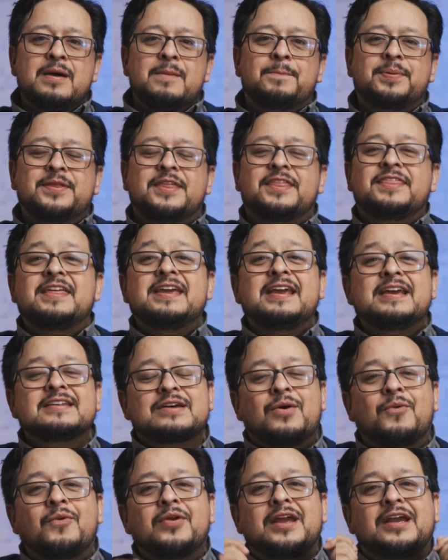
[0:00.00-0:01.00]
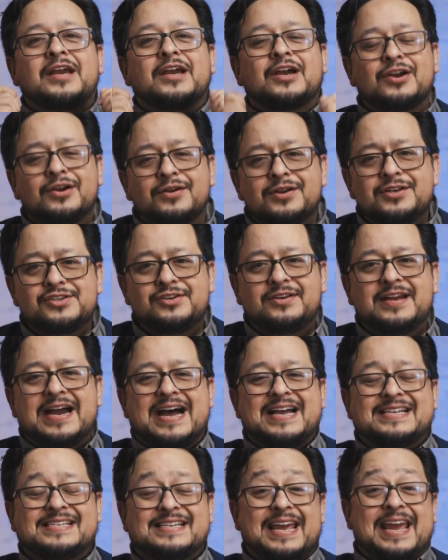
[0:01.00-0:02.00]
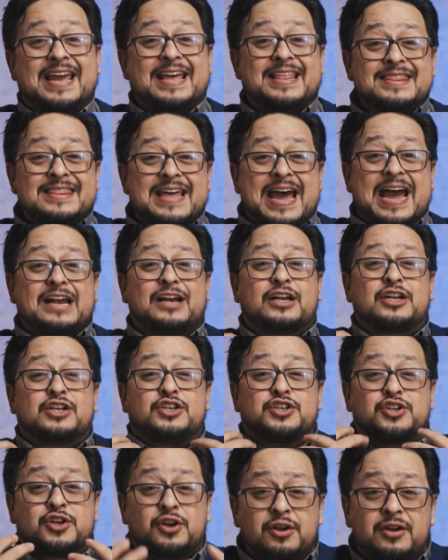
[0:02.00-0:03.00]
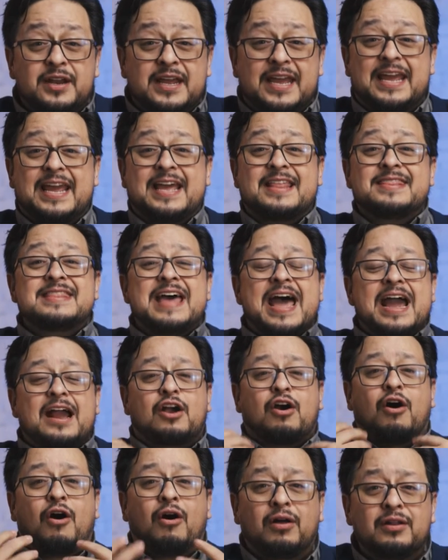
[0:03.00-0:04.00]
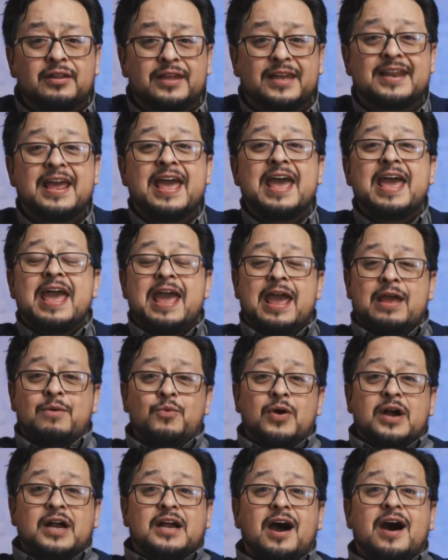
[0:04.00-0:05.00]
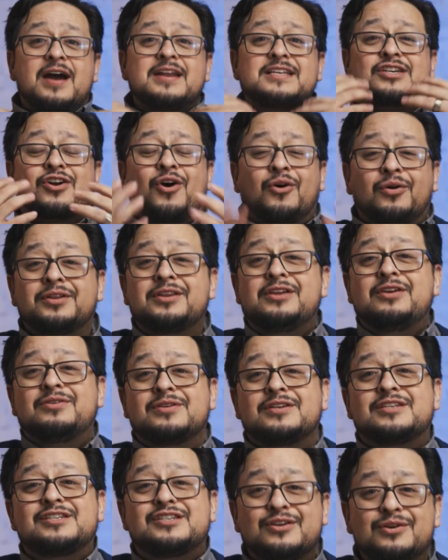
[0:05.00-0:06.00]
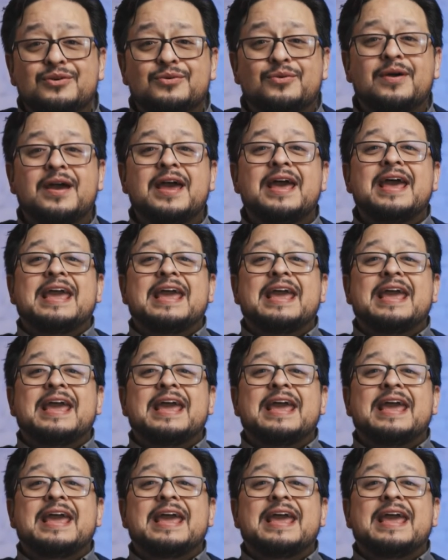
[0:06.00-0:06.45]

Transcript: But the thing is, I want to encourage you guys in that journey, in that calling, in what God is calling you to do.